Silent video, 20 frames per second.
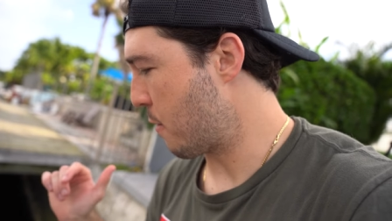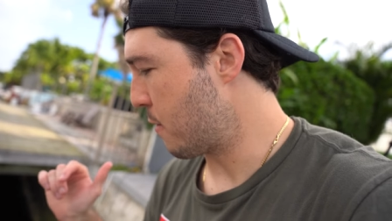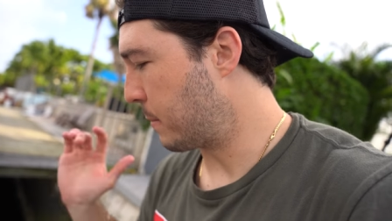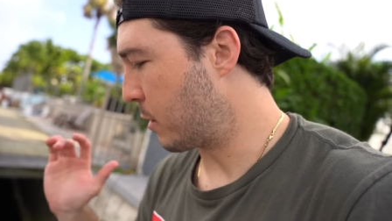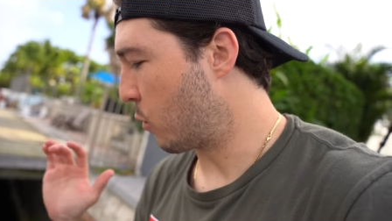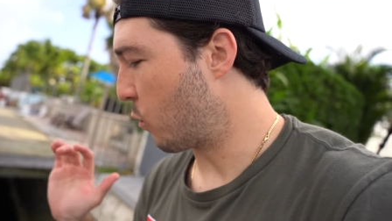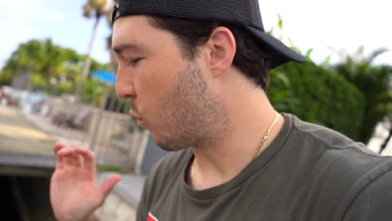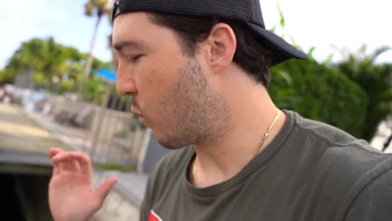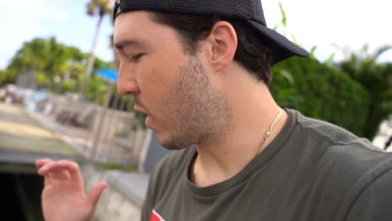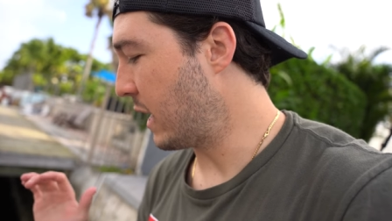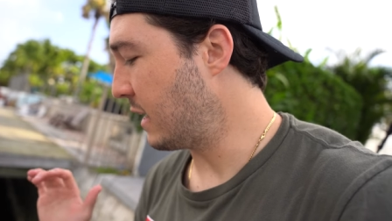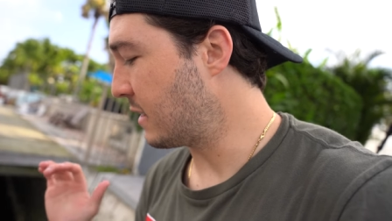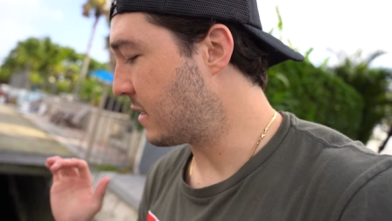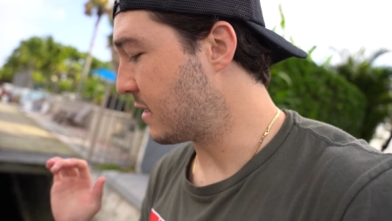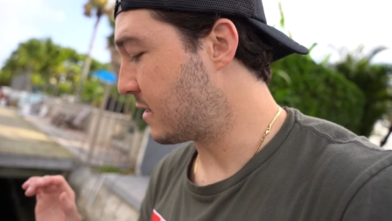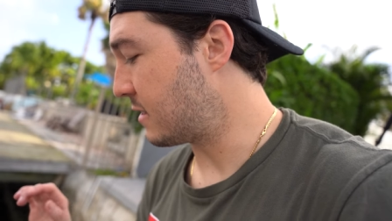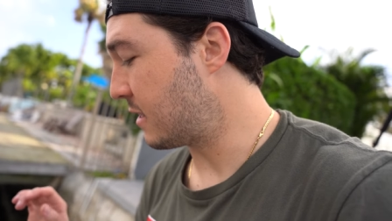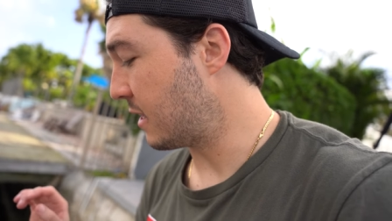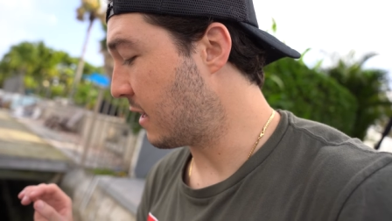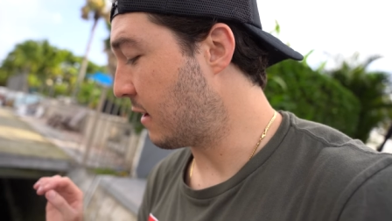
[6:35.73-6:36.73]
I'm gonna wait
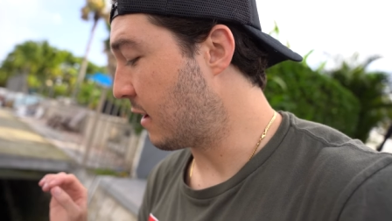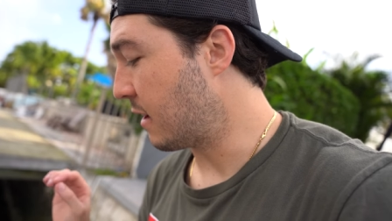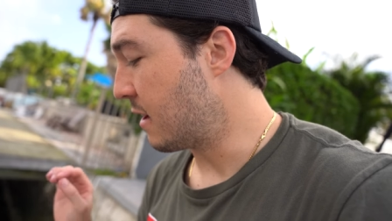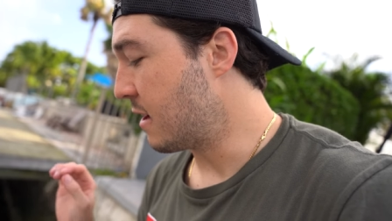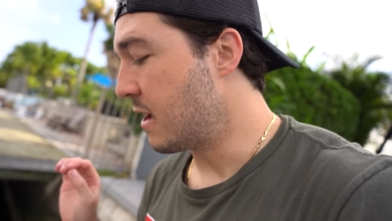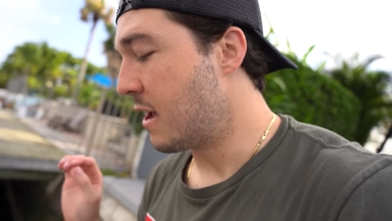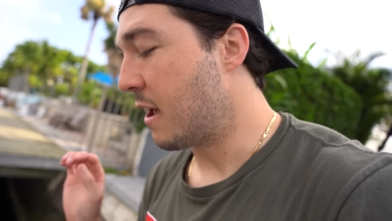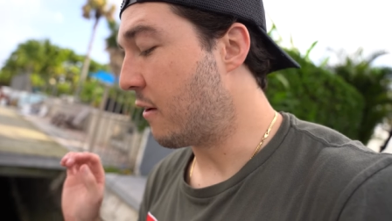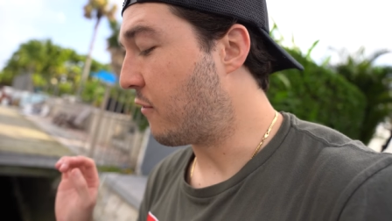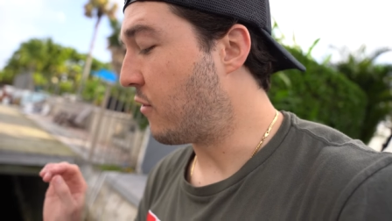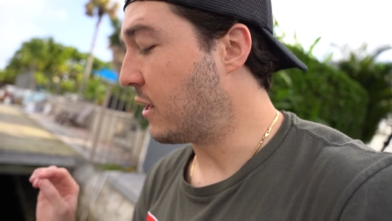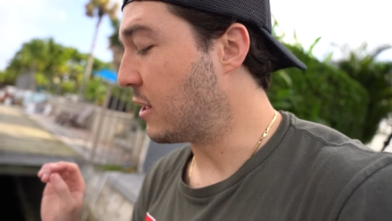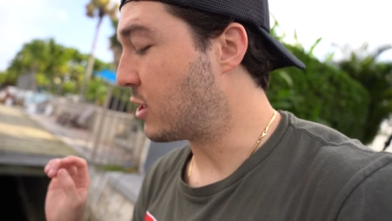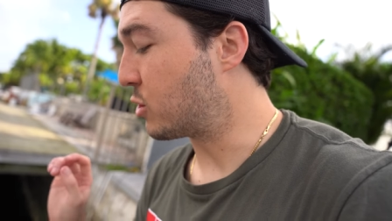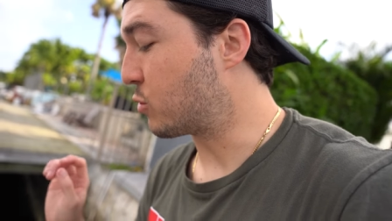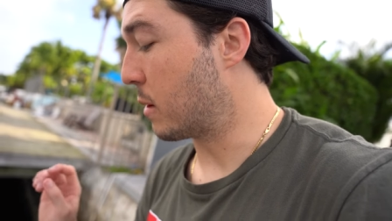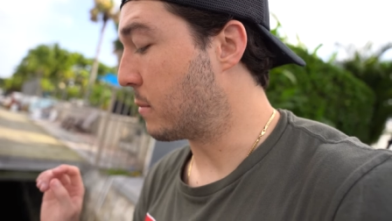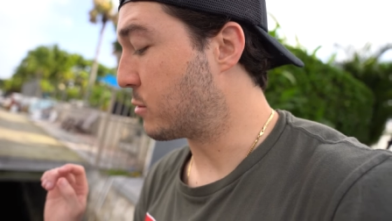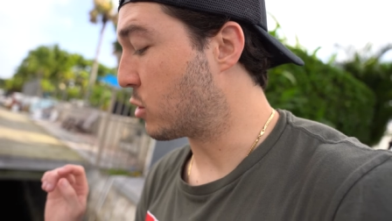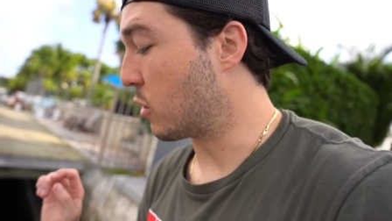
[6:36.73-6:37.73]
to see if he
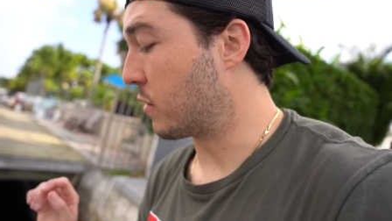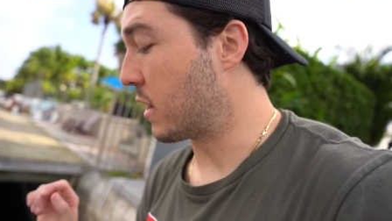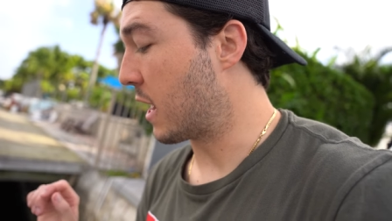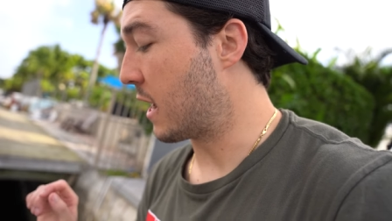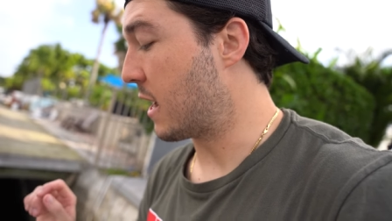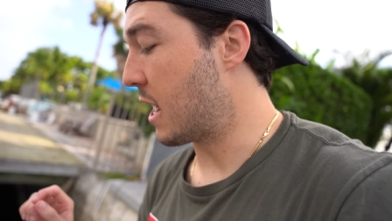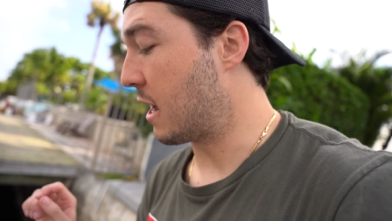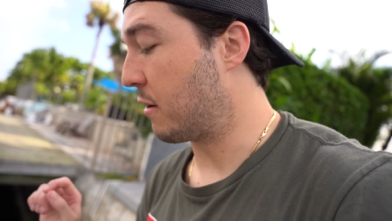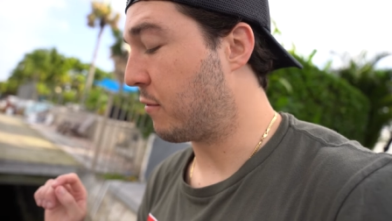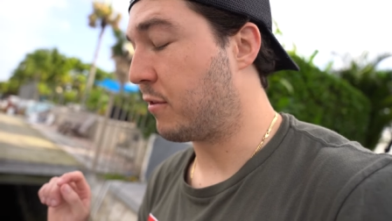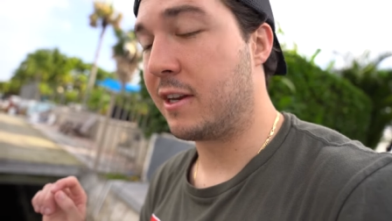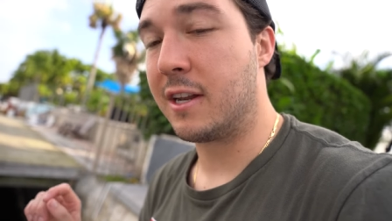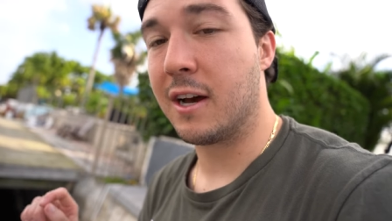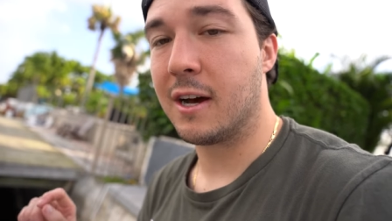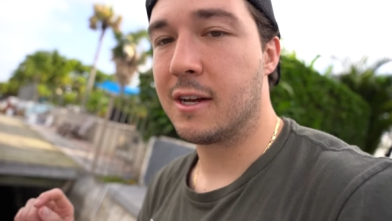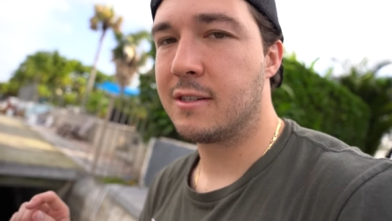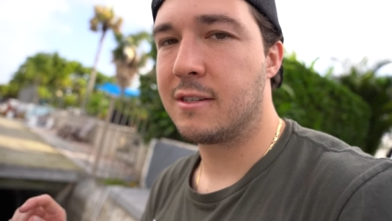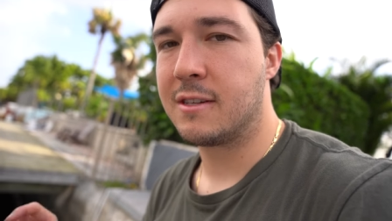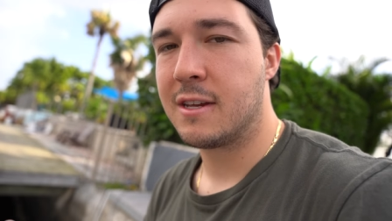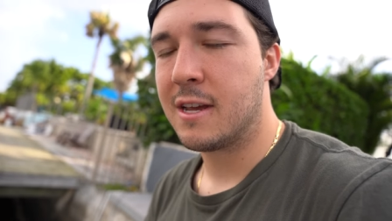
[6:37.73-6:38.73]
swims over that net. If he
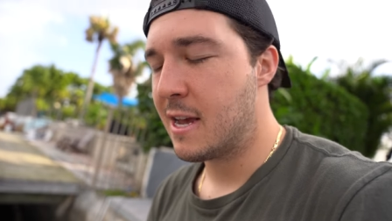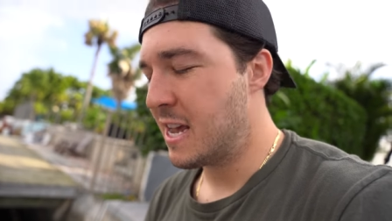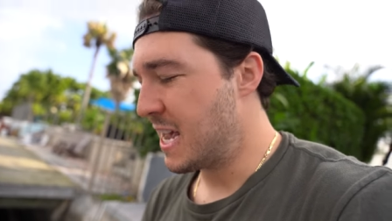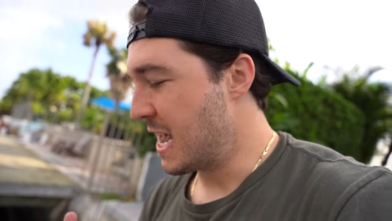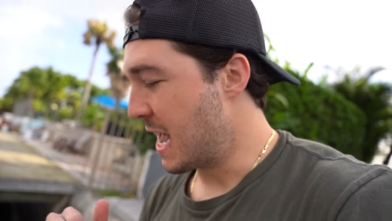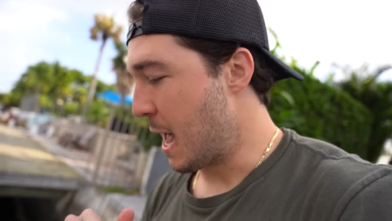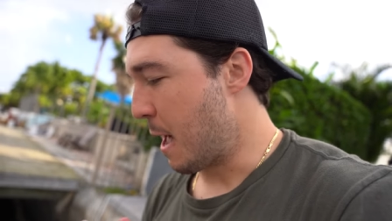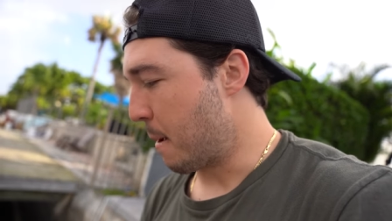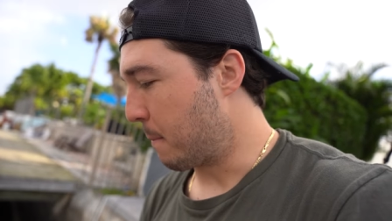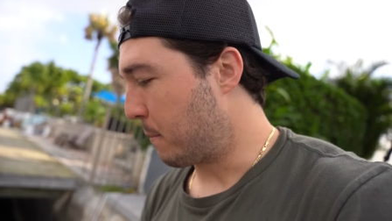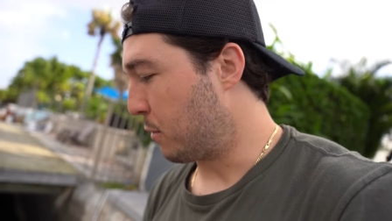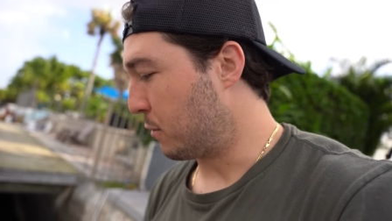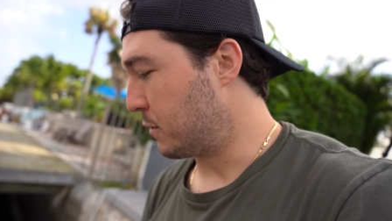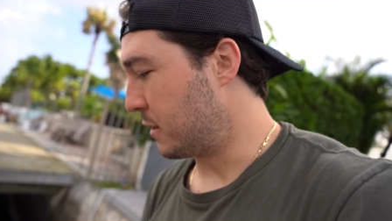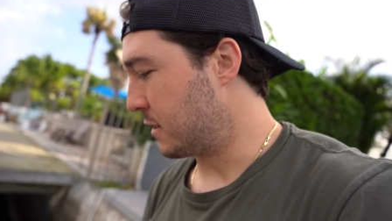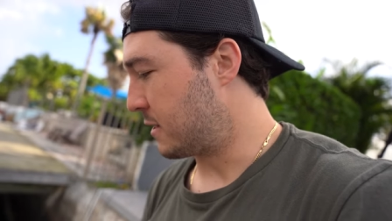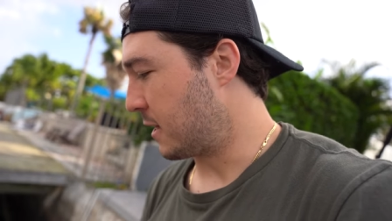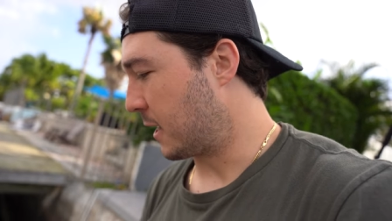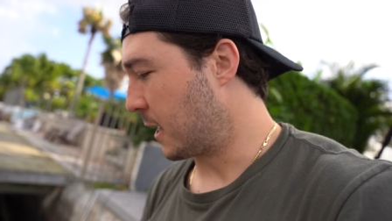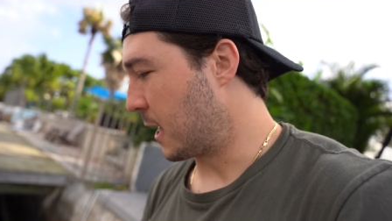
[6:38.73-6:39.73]
does, I'm pulling
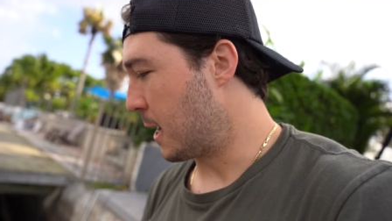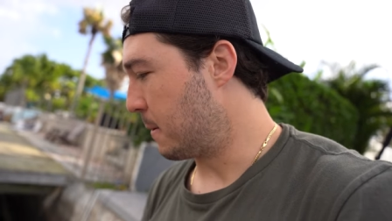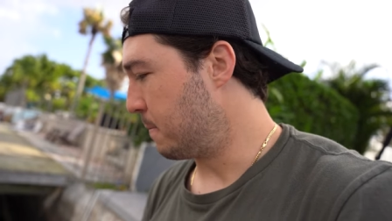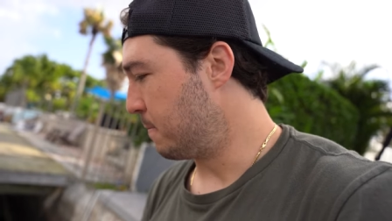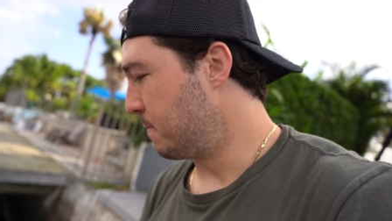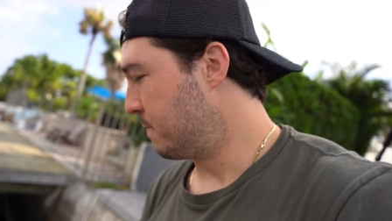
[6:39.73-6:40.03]
this thing up.